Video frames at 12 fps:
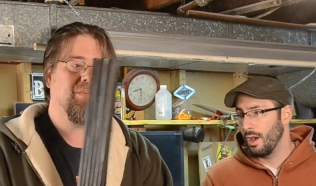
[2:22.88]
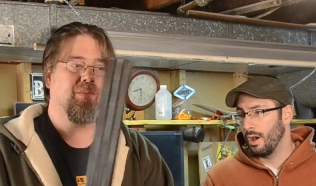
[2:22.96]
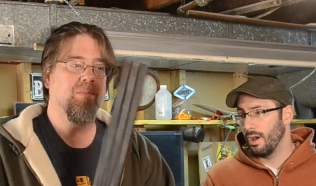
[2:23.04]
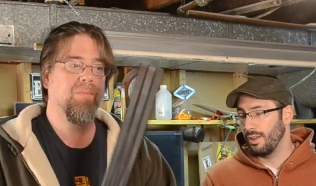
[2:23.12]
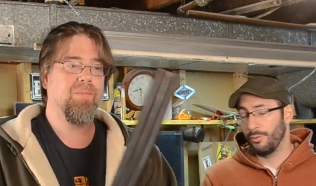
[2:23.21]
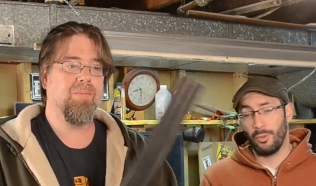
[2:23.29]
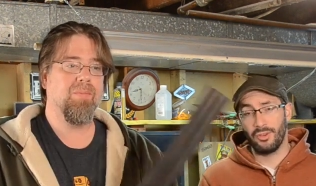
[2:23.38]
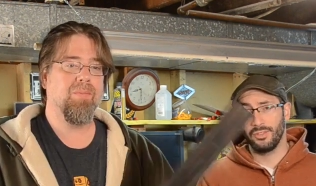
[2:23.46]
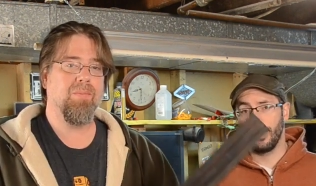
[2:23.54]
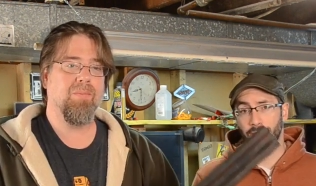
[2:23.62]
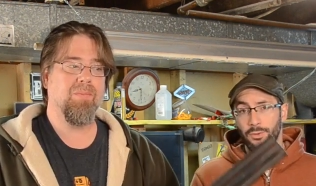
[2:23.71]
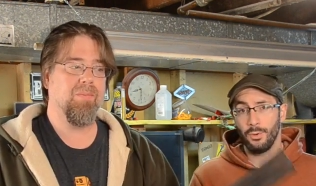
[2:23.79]
Speaker 1: uh,
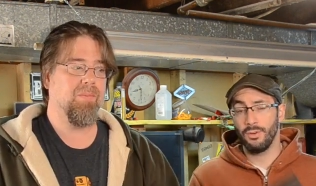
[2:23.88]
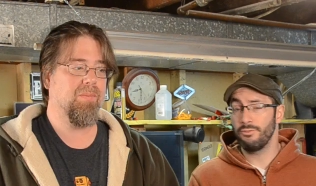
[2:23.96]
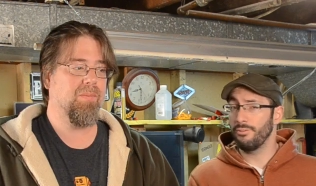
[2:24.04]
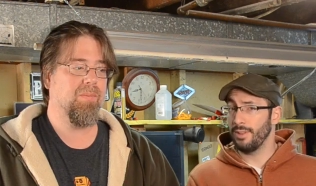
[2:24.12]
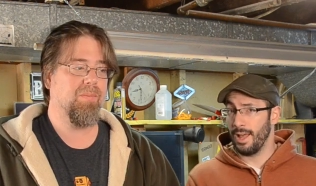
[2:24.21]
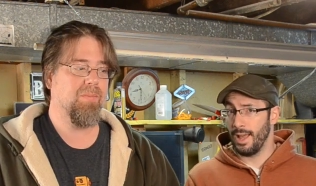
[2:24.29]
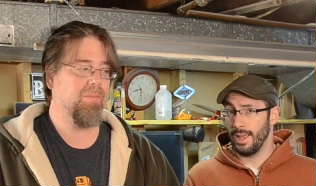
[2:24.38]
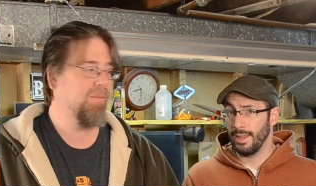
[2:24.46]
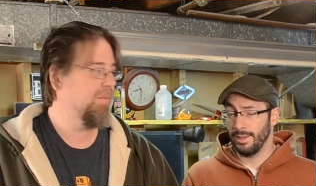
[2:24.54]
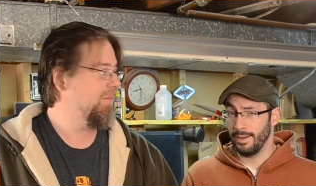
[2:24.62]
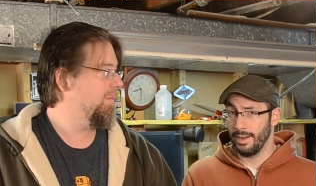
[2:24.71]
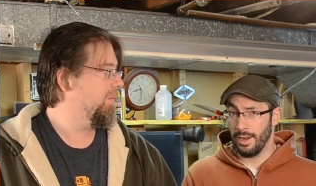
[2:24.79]
especially if you are
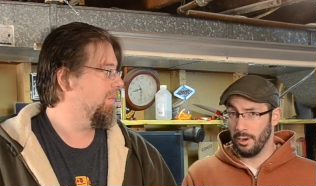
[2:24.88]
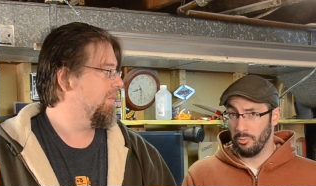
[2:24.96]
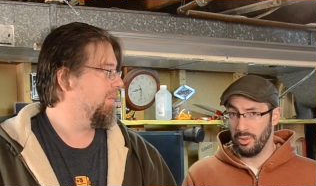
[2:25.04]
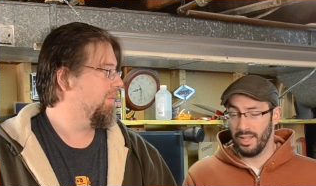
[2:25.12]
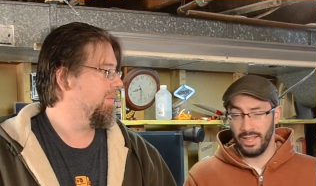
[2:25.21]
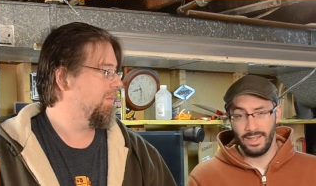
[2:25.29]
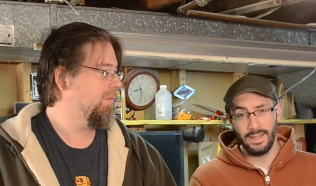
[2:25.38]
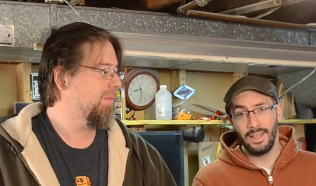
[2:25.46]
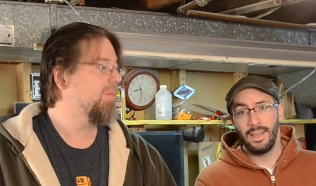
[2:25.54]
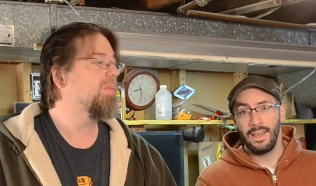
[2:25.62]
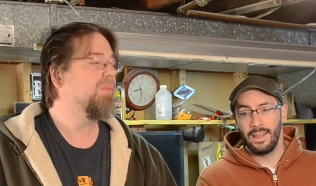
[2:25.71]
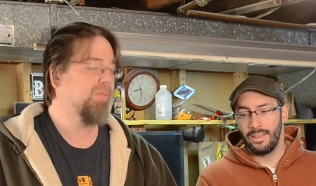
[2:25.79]
flying on an
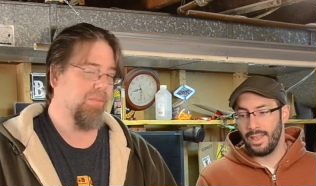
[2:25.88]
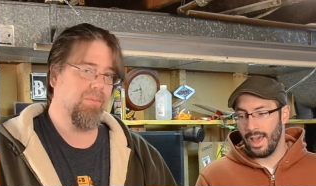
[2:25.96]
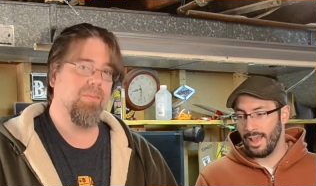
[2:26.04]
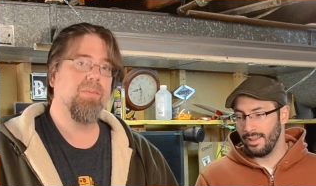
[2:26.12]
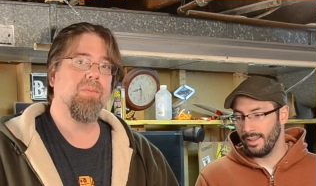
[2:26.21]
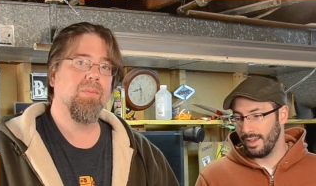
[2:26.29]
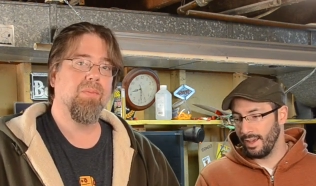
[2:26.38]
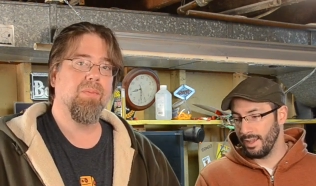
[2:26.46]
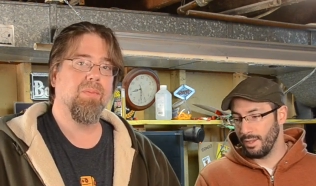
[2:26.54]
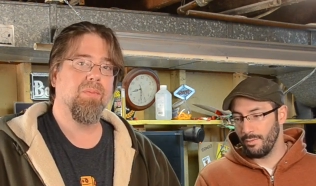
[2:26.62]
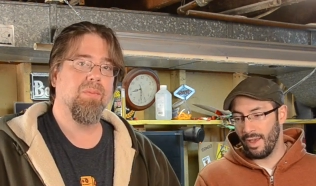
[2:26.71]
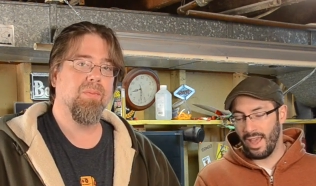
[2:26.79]
airplane, that
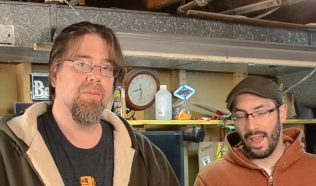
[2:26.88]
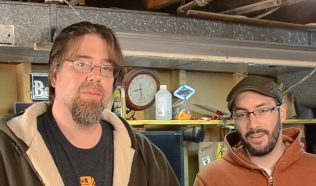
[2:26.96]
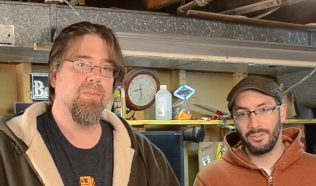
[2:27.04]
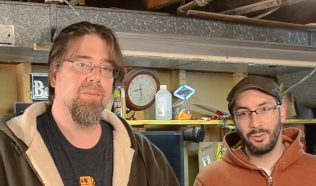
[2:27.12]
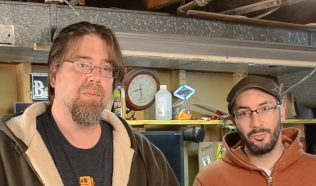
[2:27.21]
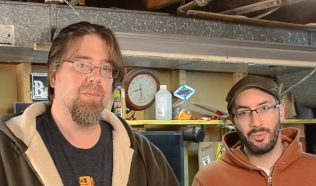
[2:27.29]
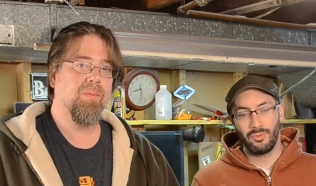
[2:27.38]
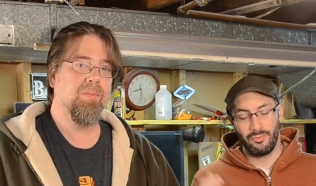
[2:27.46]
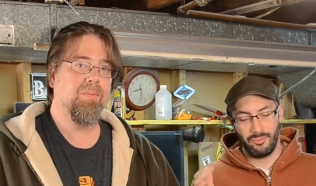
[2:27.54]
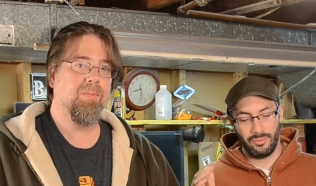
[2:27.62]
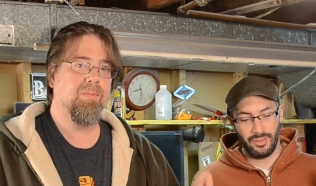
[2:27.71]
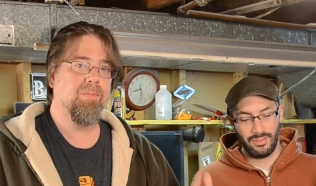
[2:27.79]
uh, you may have to
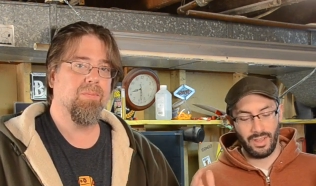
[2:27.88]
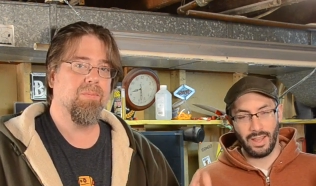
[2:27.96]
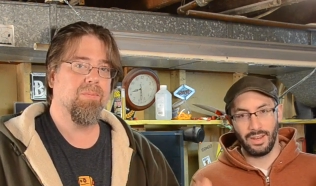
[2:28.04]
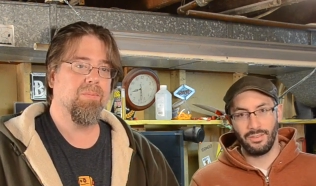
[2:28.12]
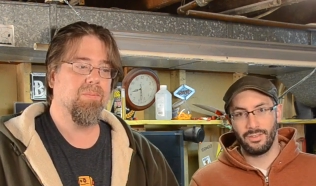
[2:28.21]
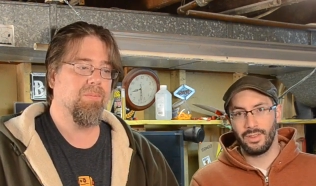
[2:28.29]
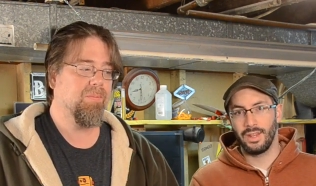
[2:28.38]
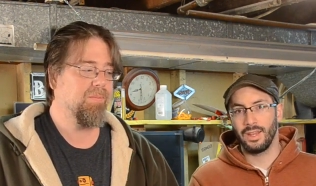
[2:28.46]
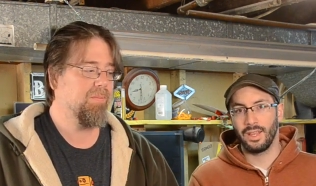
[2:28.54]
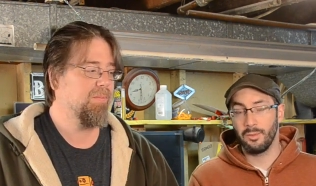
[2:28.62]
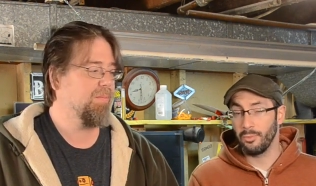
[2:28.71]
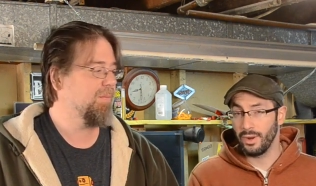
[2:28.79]
design it so that
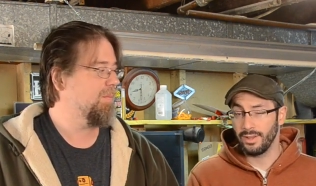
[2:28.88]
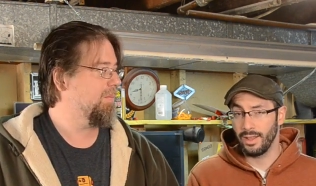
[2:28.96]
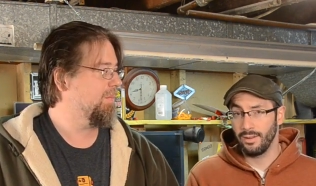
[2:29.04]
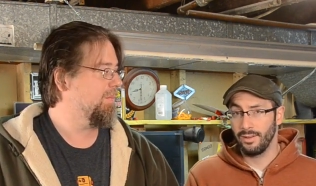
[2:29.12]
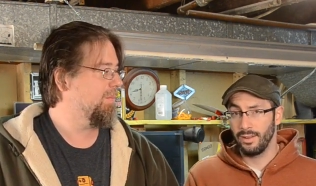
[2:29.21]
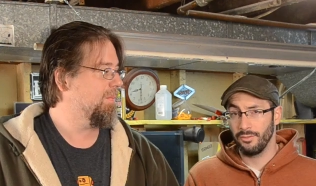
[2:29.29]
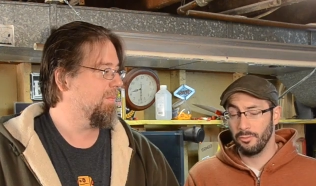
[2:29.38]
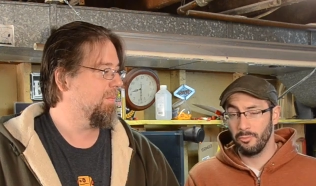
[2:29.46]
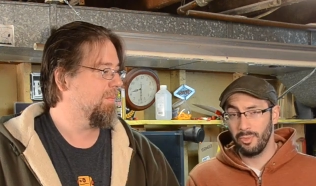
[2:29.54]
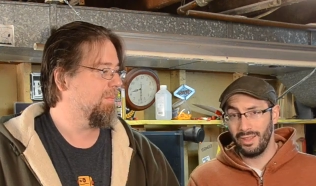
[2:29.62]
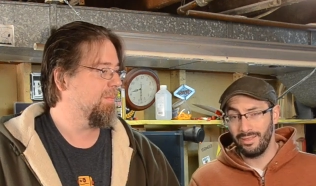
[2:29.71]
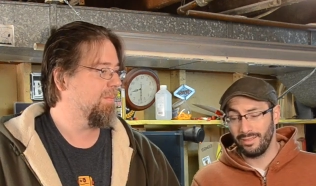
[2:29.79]
it can break down in
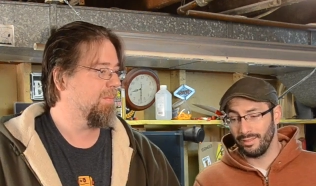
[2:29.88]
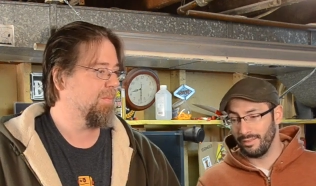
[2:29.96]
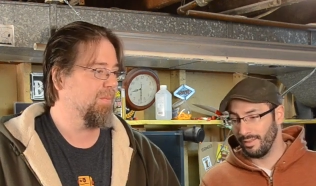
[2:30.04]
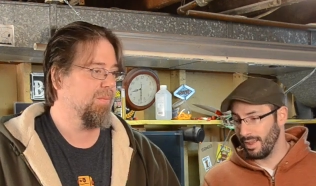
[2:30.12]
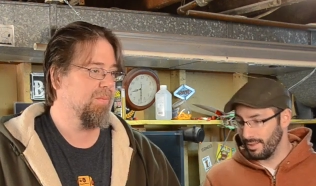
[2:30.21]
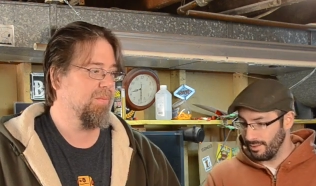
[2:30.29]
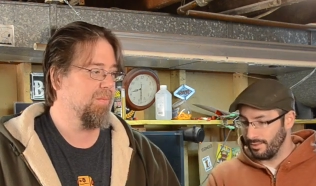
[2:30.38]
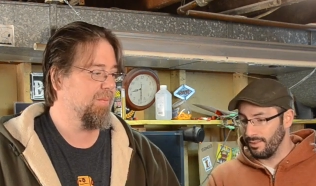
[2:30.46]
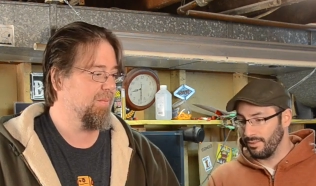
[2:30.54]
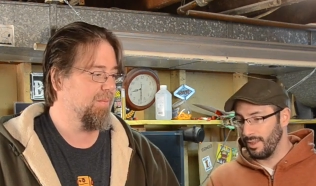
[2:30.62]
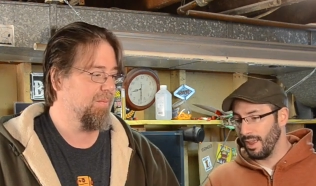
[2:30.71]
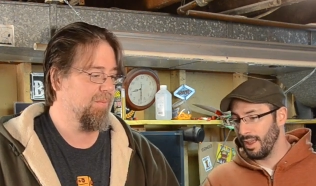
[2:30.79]
different pieces. And this
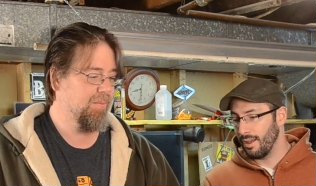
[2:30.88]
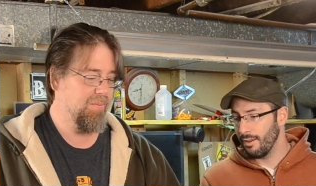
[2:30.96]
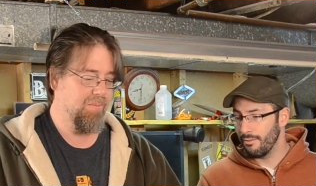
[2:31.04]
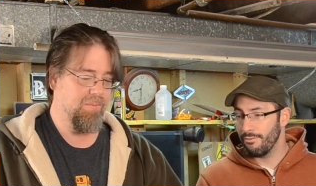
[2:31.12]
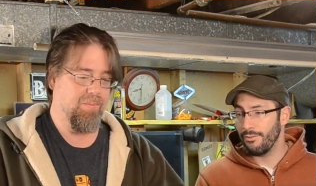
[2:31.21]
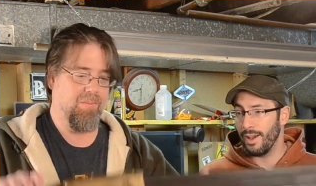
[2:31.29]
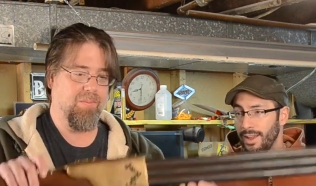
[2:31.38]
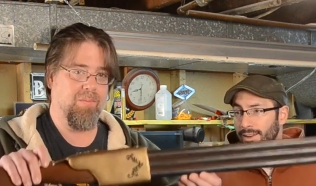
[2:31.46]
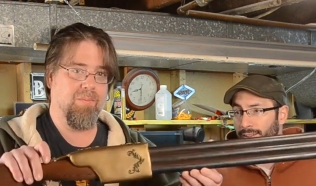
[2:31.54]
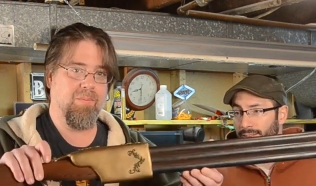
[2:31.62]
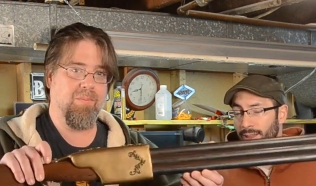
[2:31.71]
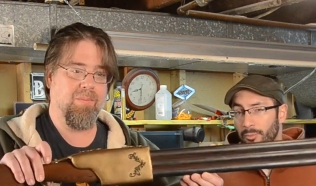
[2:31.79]
is a fine
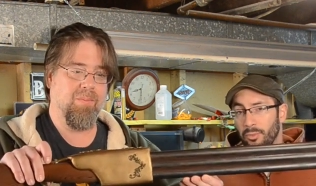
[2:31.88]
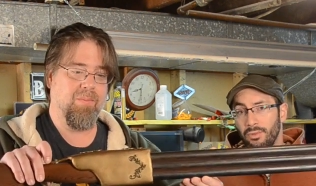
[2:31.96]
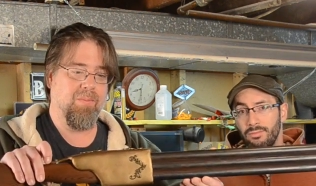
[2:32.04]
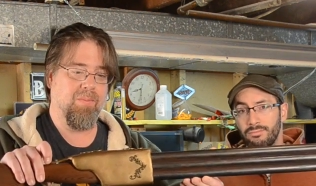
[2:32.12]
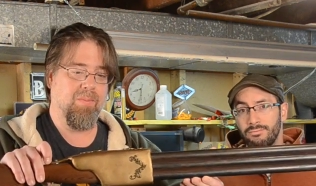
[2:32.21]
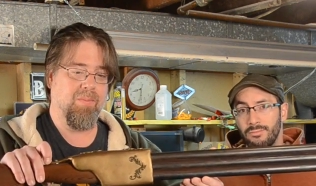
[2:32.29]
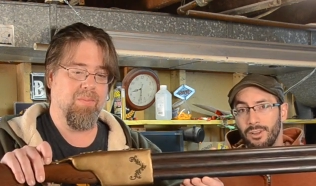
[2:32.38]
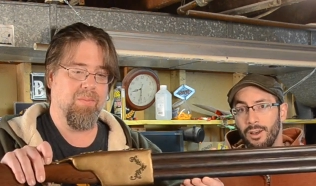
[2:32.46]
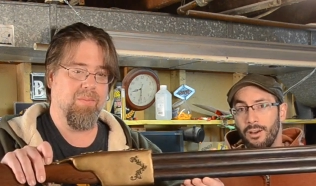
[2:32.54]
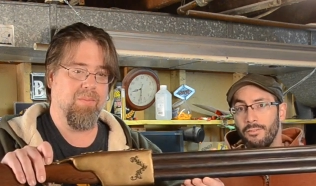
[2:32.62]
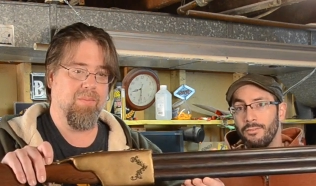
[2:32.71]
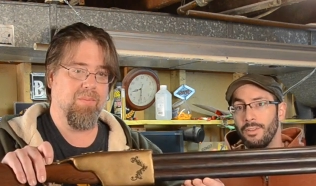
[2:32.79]
example
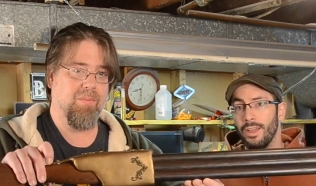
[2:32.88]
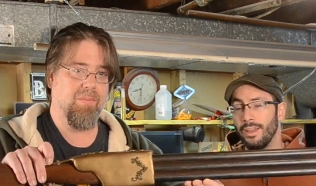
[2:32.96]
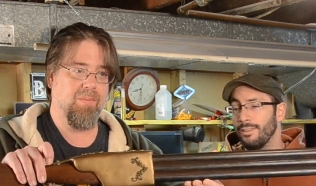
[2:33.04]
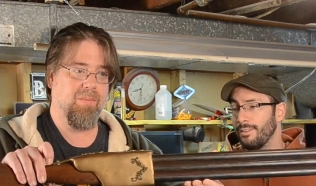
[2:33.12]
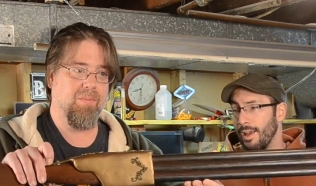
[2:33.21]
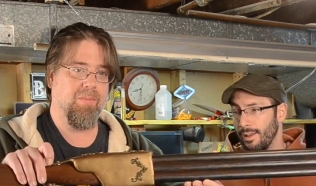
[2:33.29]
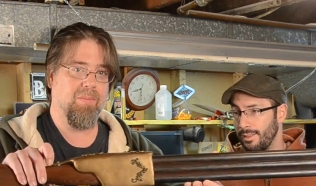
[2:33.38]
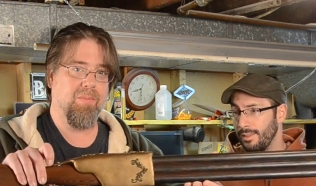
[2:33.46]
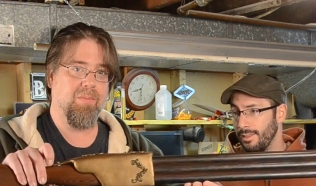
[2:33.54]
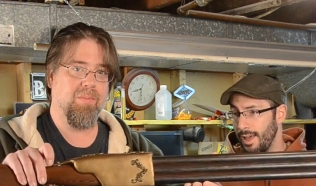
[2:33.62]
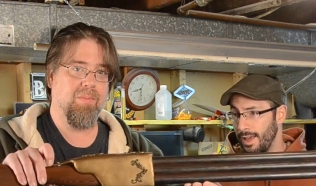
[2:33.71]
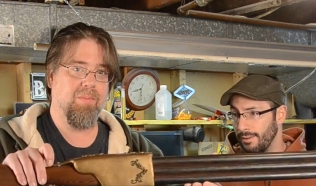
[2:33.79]
of
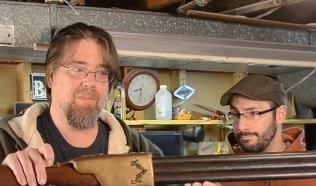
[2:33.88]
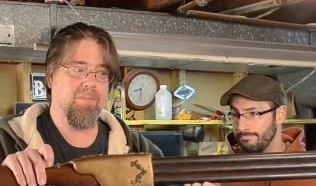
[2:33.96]
exactly that.